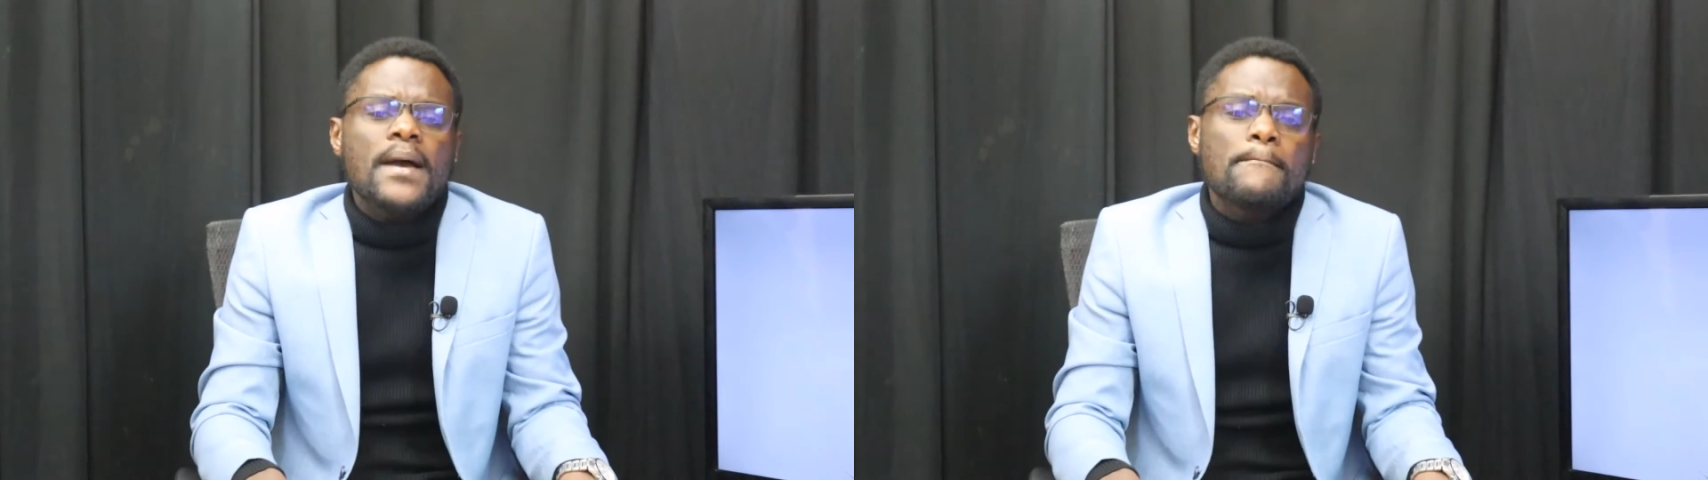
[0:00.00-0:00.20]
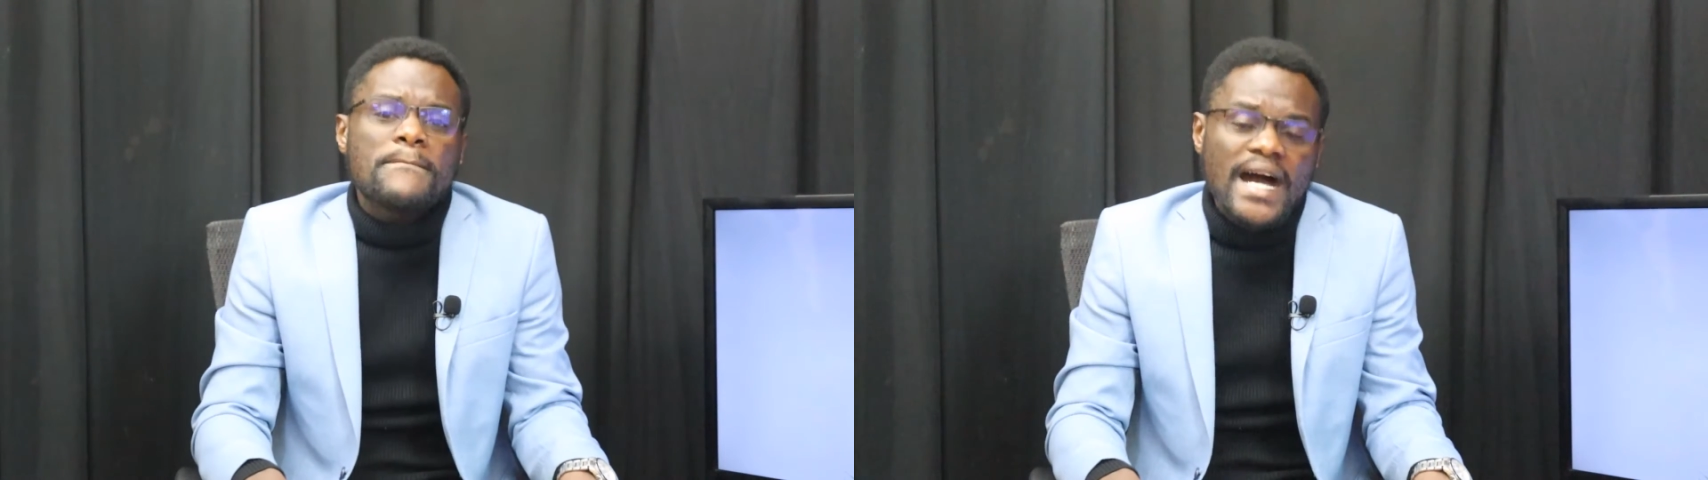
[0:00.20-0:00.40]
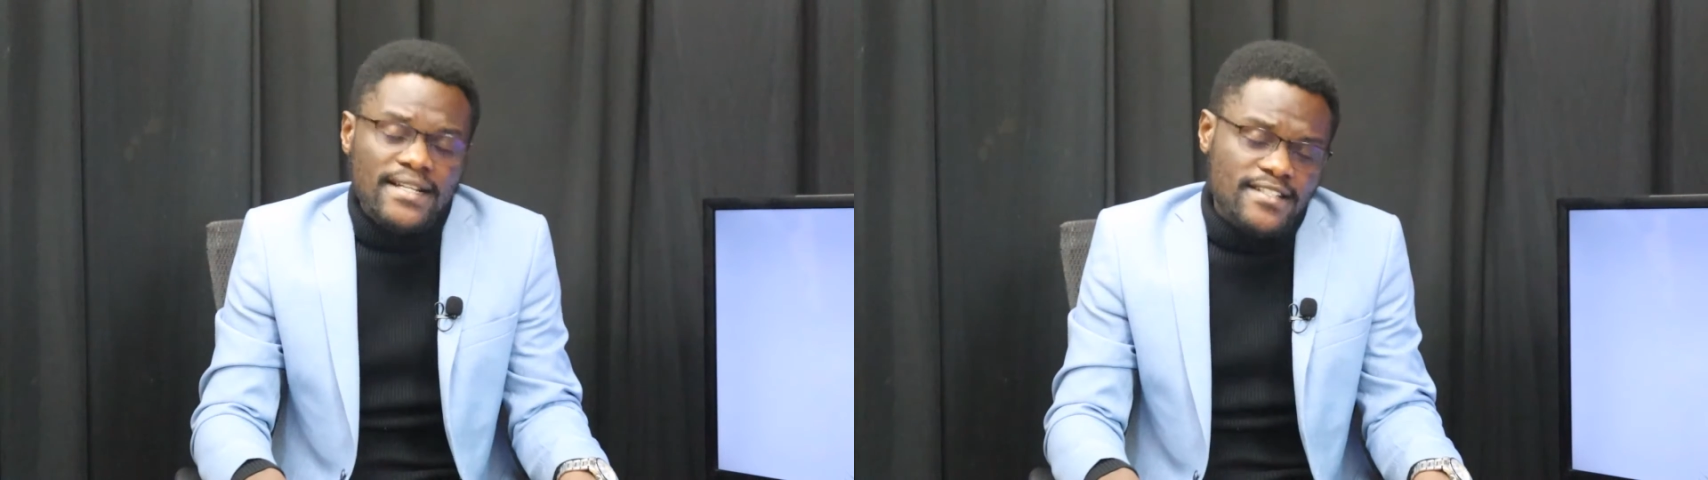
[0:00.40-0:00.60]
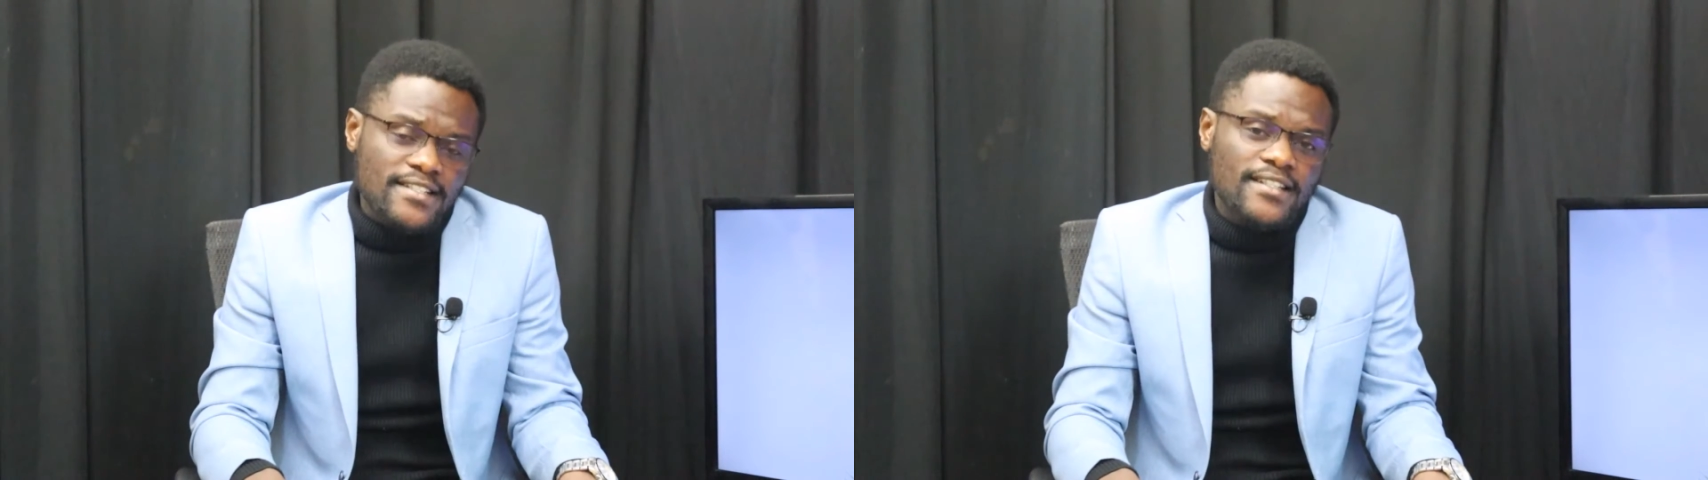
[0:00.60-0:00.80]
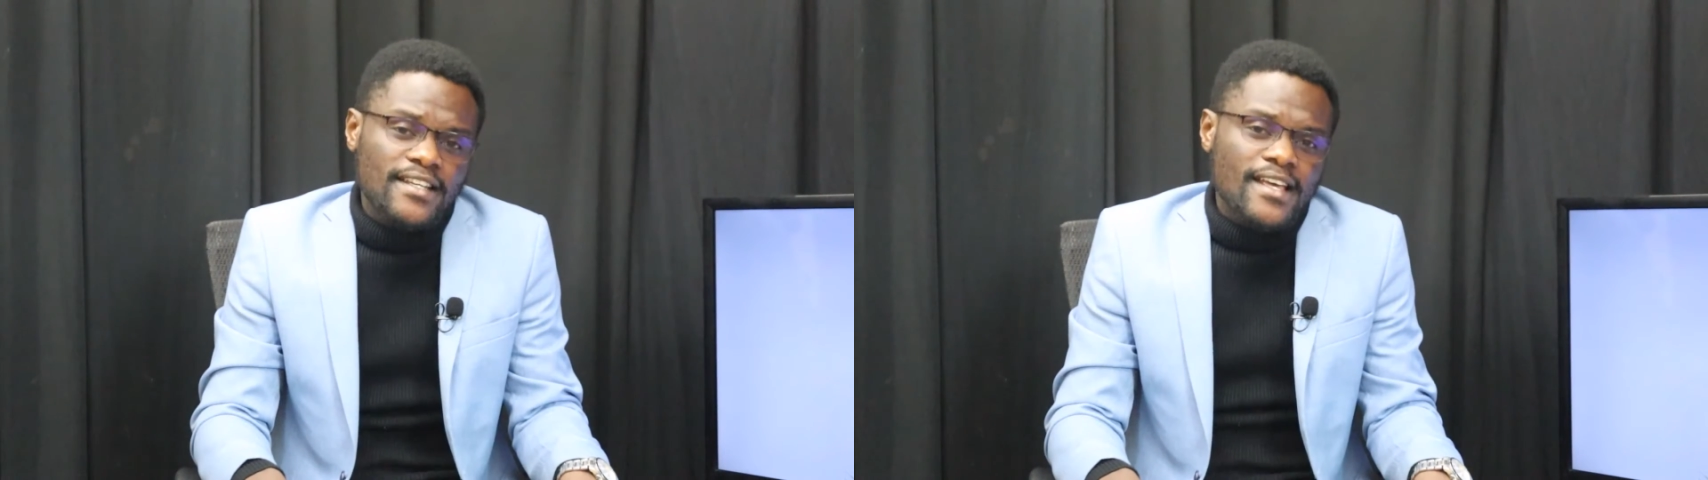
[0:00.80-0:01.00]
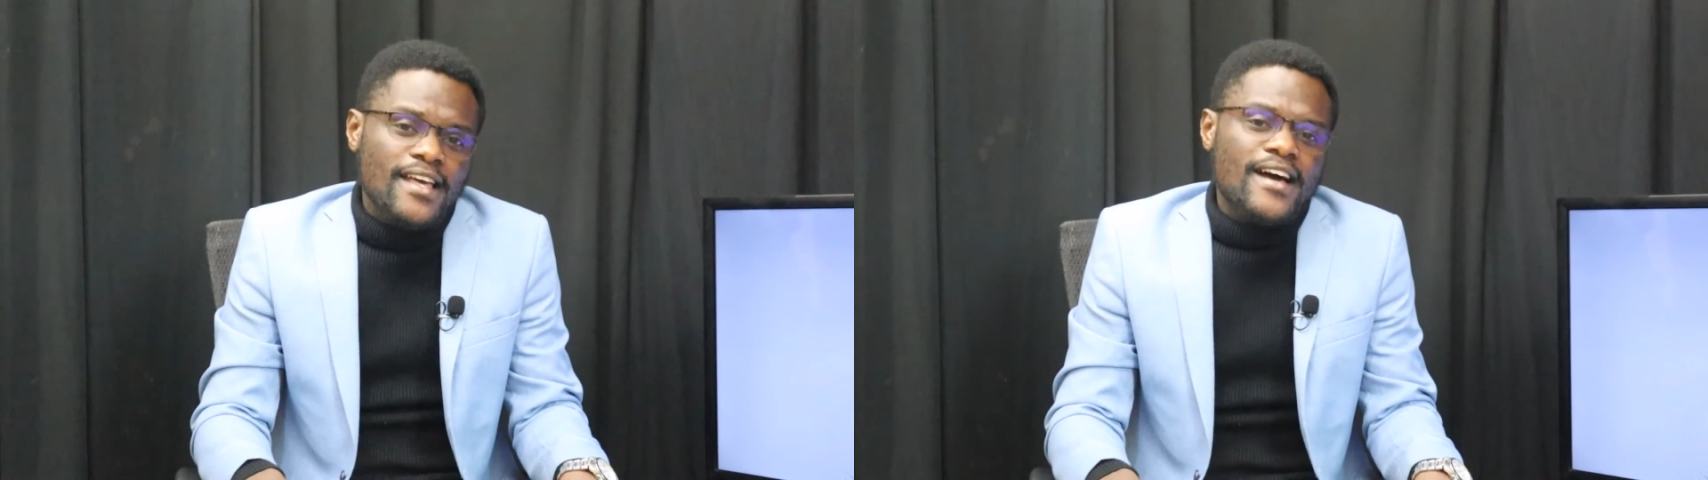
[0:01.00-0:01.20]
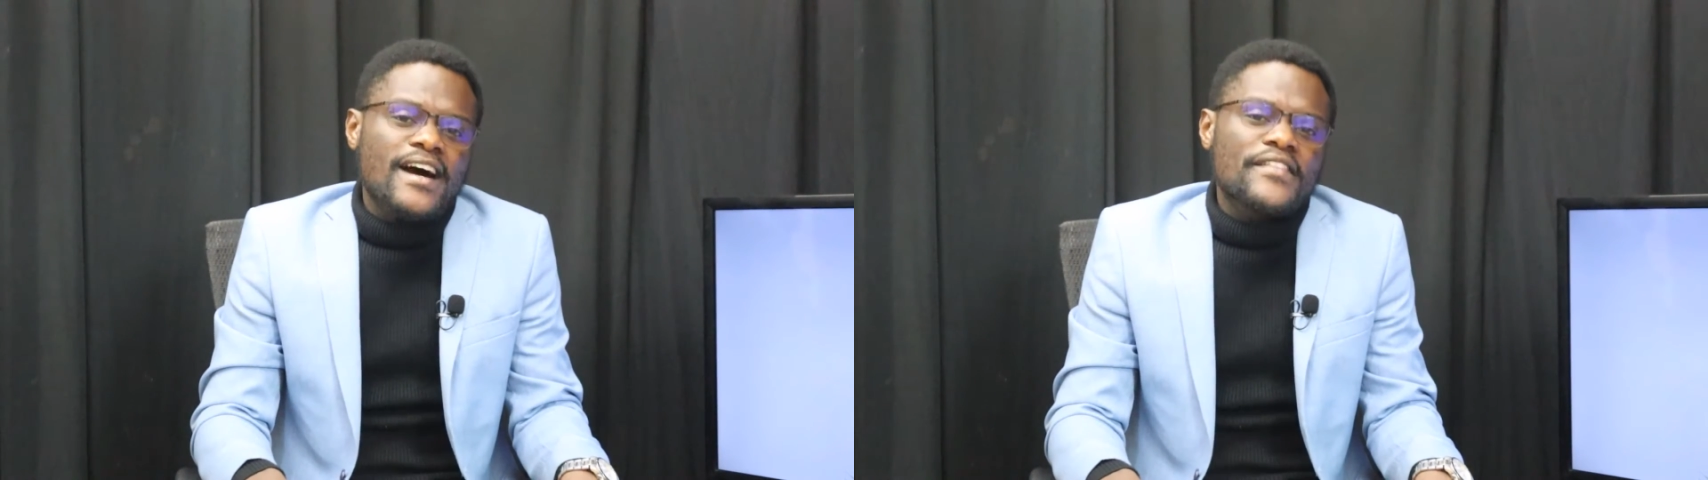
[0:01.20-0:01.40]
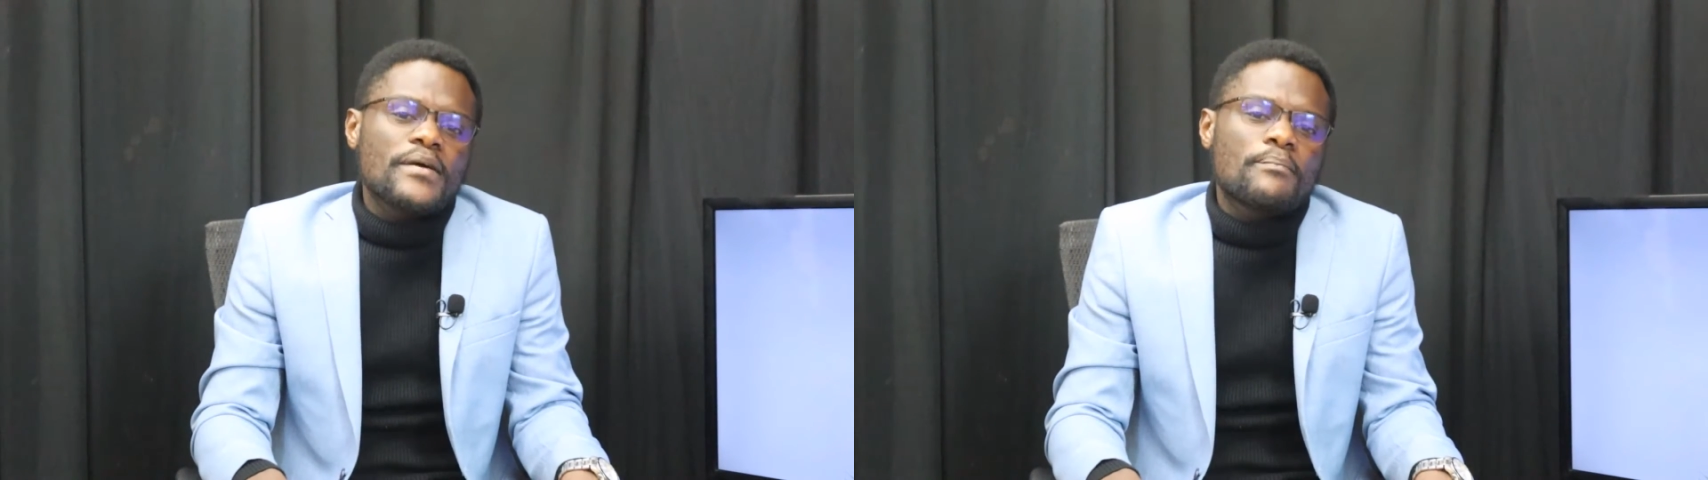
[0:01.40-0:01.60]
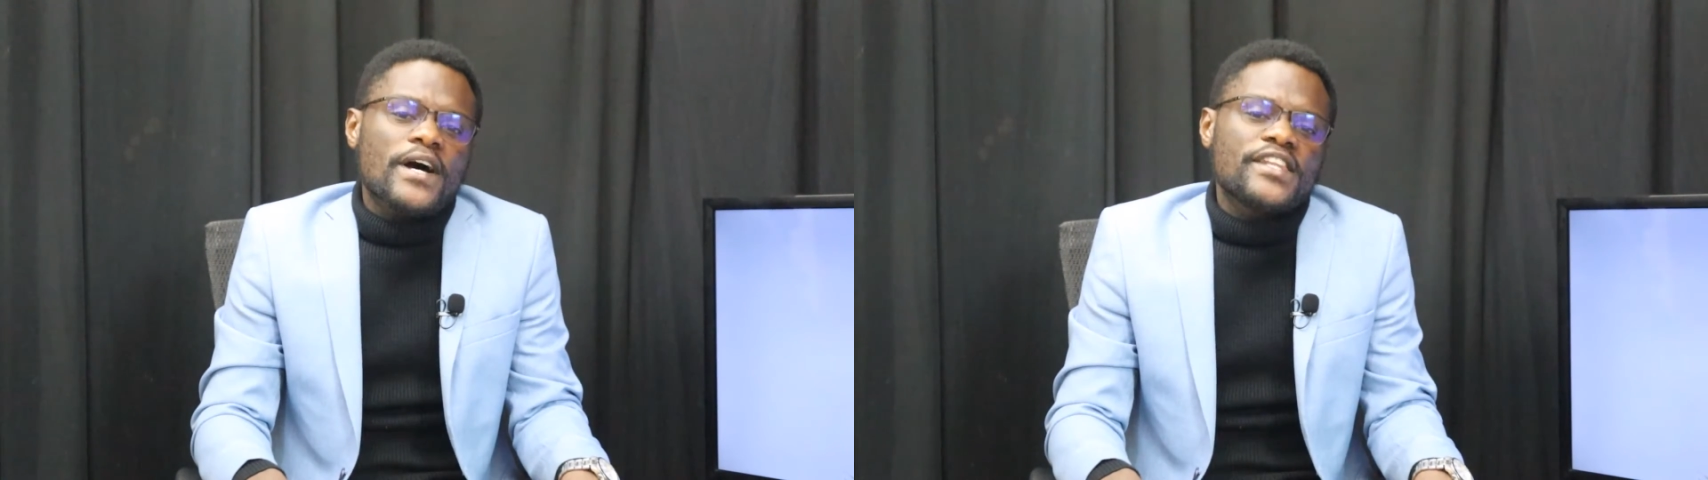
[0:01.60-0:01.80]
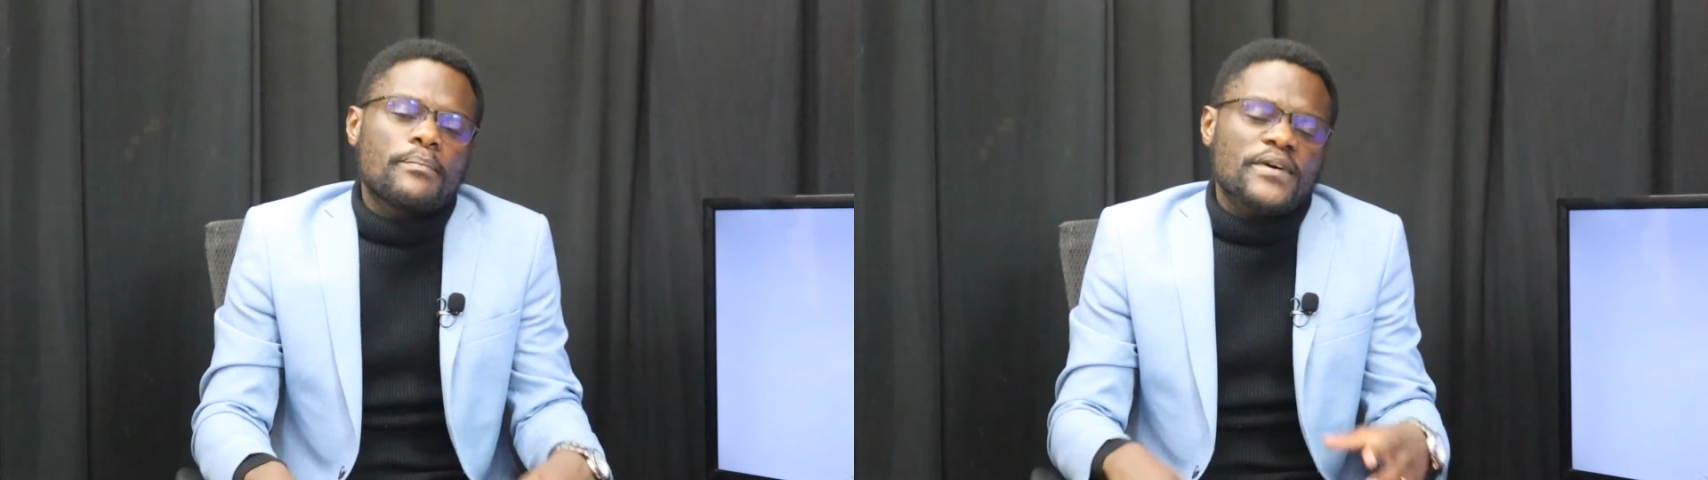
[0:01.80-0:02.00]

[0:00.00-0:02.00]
but the